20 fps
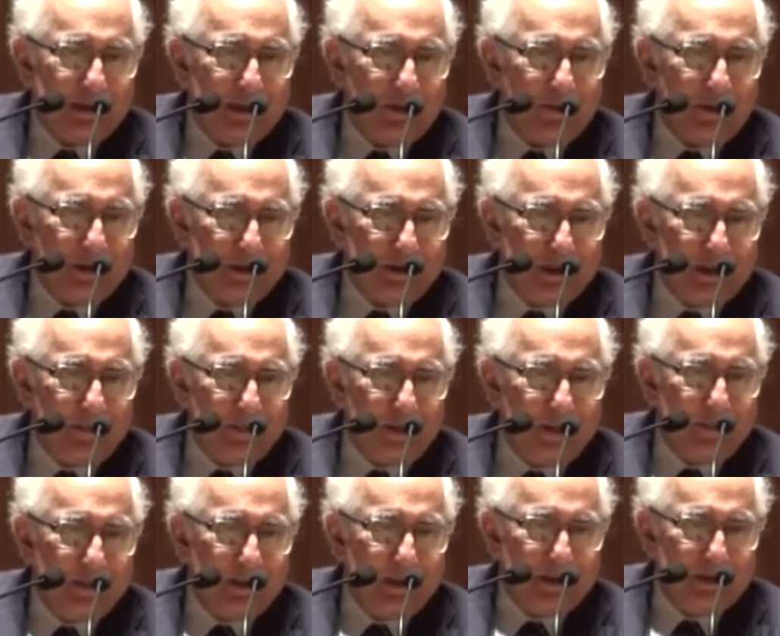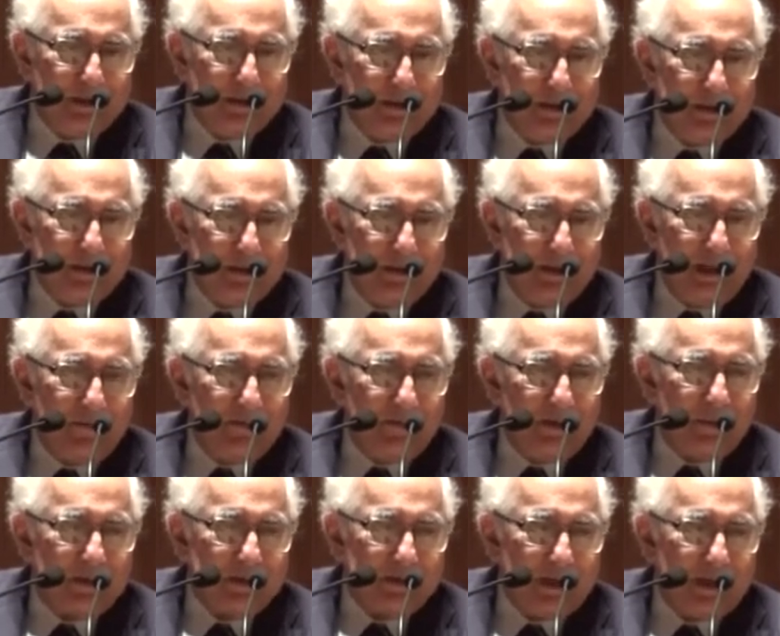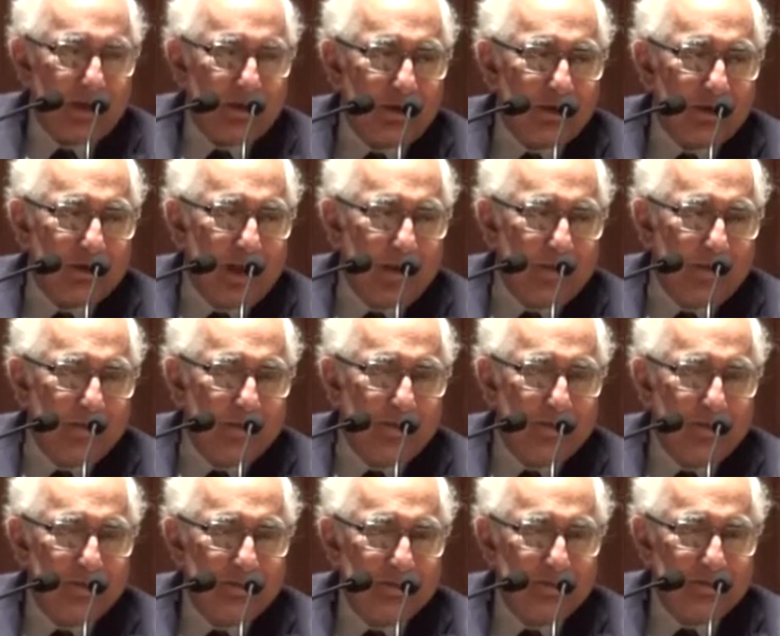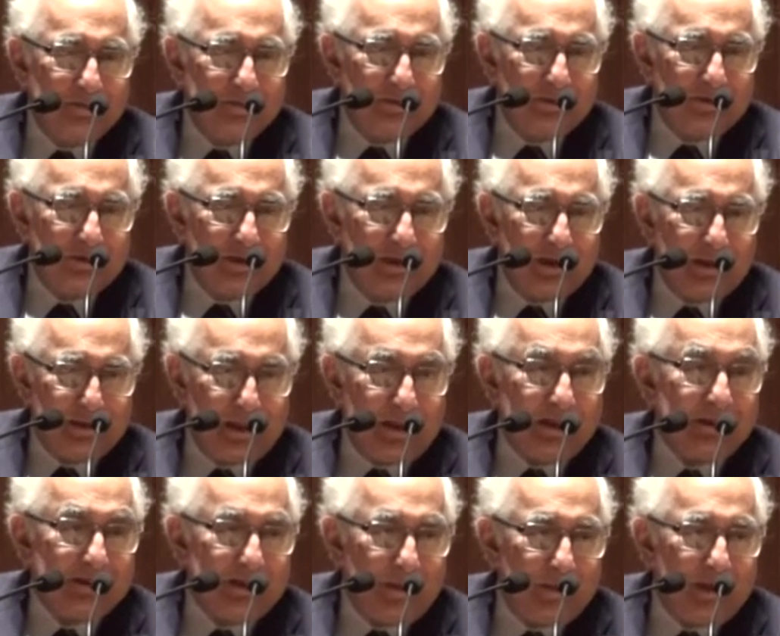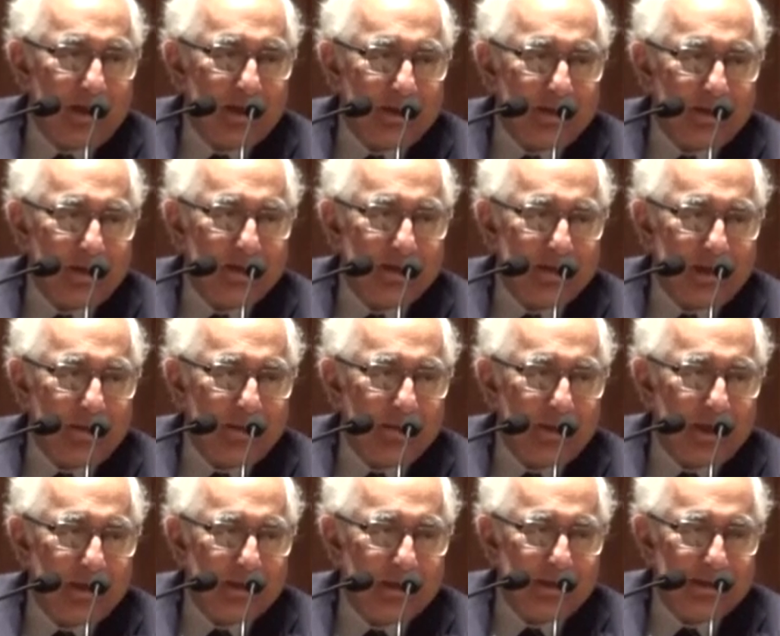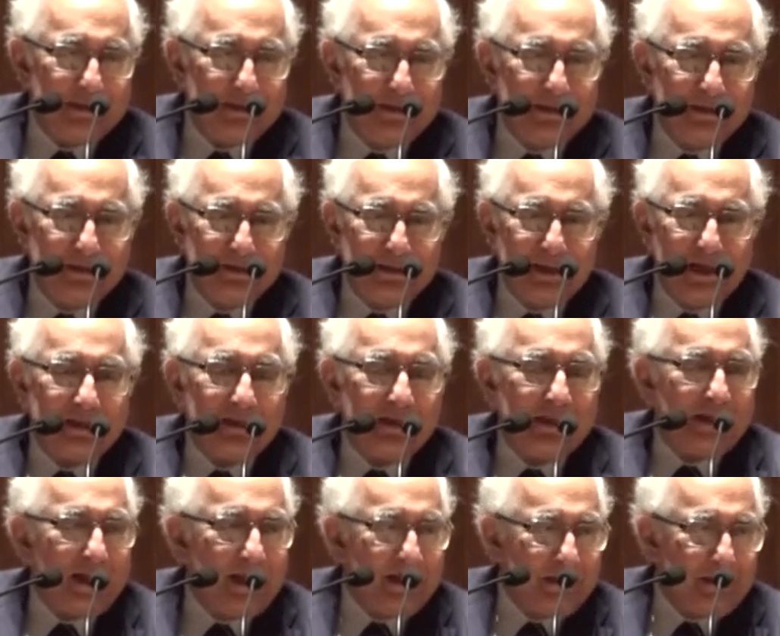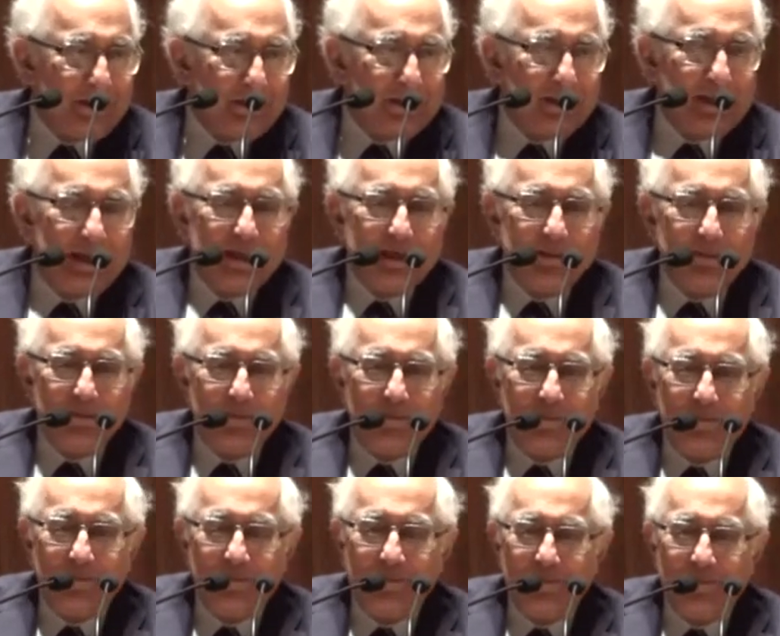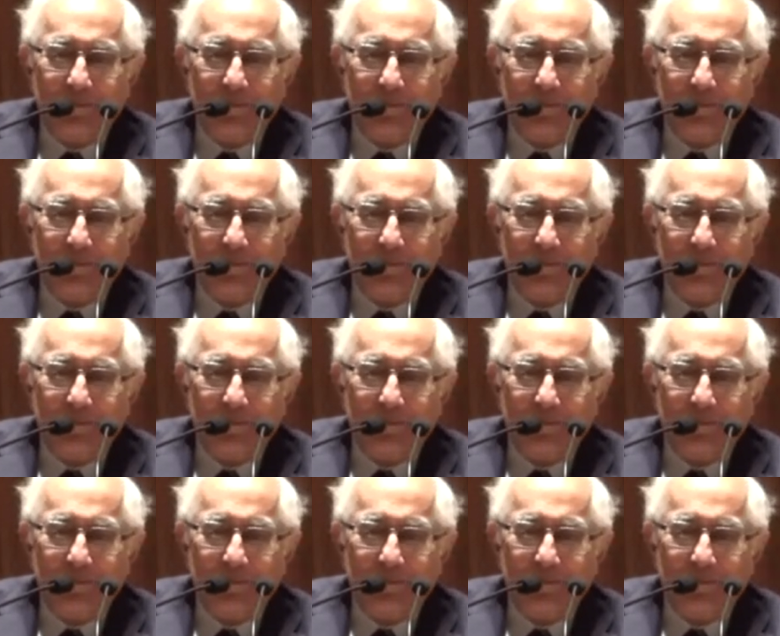The question papers have to be sent to them. That is the British system, that, and the grading scheme.